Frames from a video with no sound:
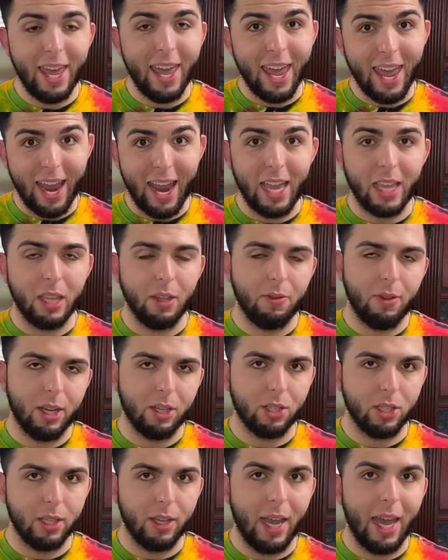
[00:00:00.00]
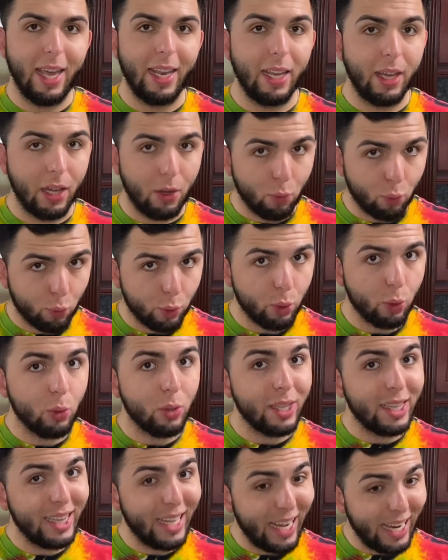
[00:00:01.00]
and they've actually had a real
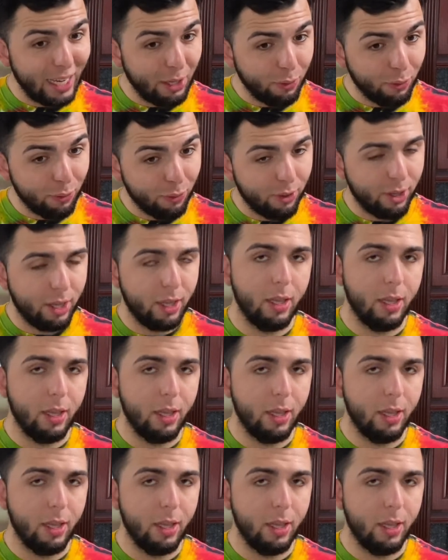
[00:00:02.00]
life,